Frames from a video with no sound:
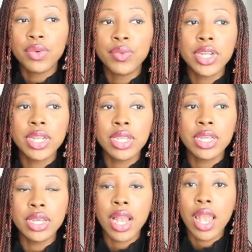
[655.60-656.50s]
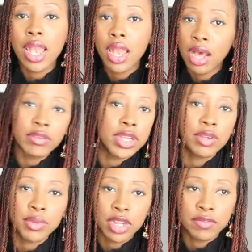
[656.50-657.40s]
really love it
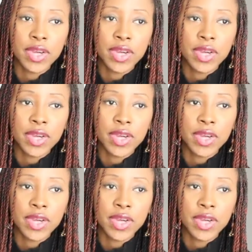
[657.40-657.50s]
about